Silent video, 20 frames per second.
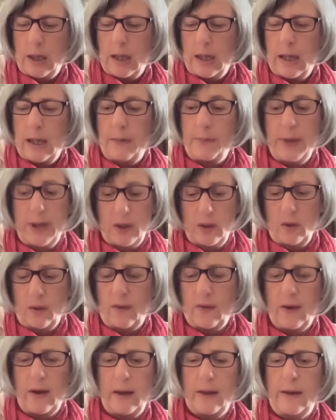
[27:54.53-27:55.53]
Uh, but it
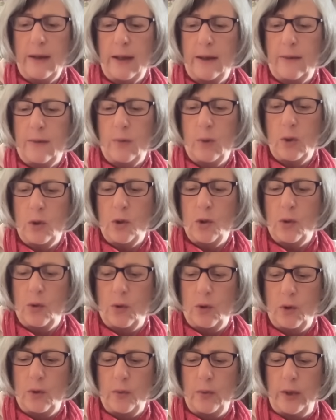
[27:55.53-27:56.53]
looks like that's what you're
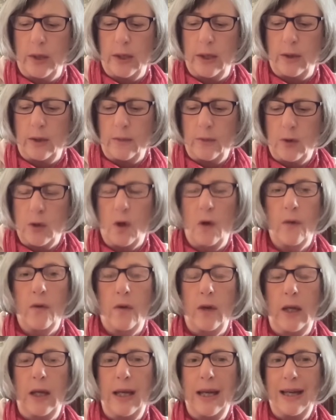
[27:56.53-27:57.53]
doing, and you've got
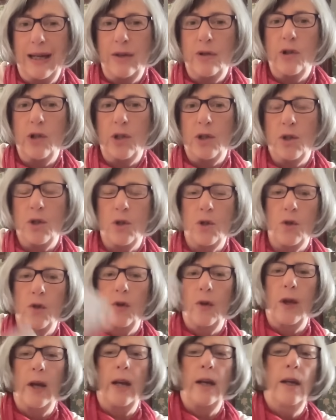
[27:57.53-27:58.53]
the energy to do
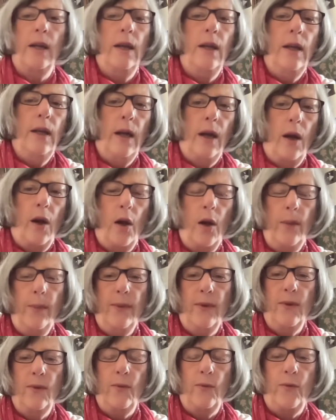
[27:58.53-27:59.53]
that.
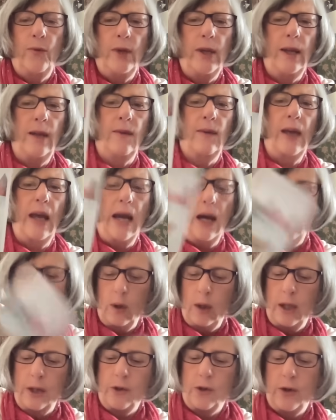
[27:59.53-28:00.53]
Hopes and fears. How will
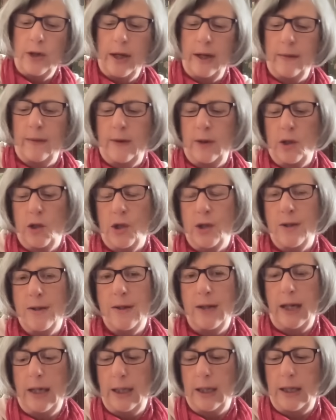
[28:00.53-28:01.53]
I transition?
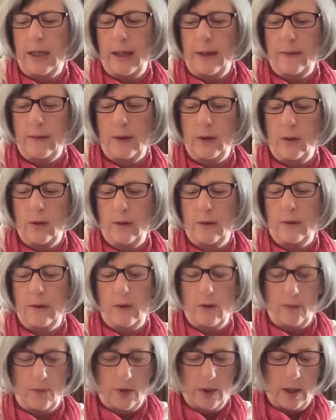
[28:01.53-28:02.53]
Second guessing
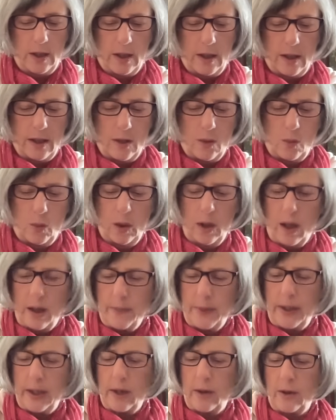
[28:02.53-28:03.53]
yourself. Will I
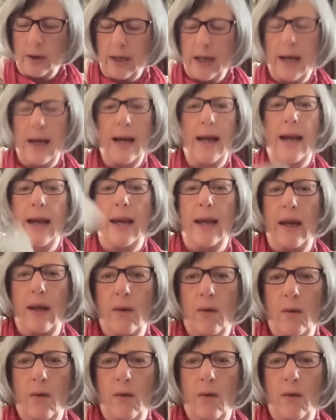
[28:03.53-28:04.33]
be okay